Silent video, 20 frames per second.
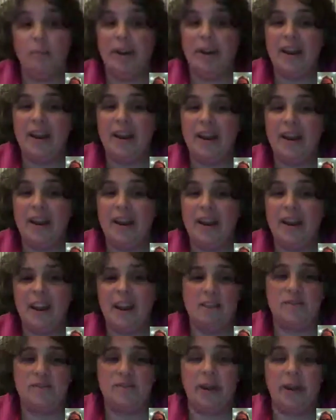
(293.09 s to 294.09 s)
But having
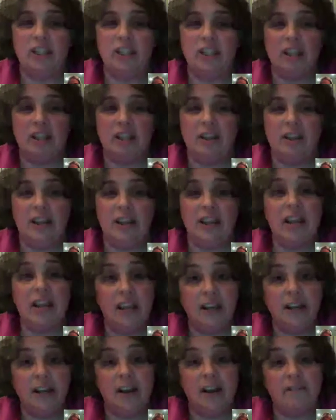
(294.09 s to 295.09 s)
that information
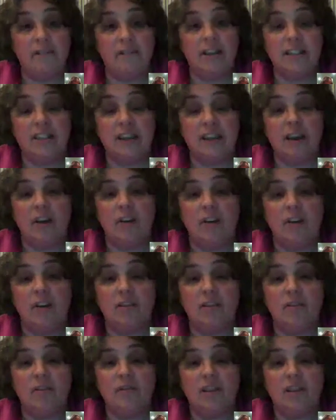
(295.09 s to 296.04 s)
in and of itself